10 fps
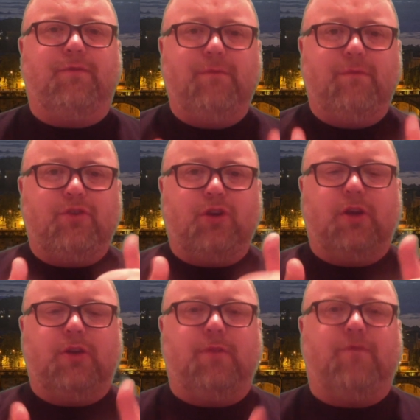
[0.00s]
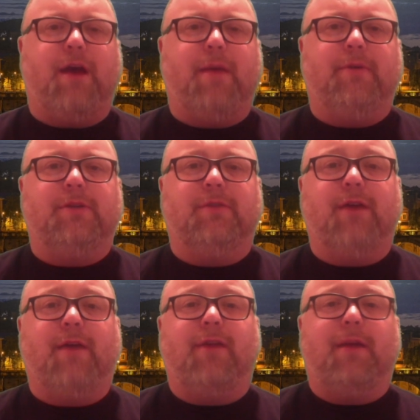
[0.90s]
Sure you're doing fabulous. And
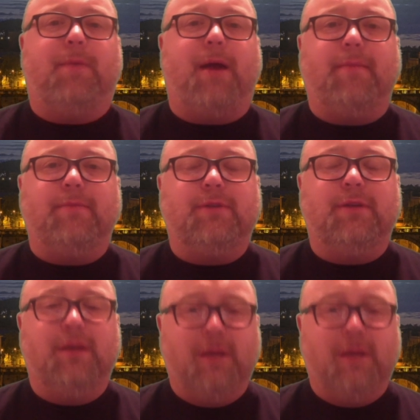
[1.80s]
if you're having any problems,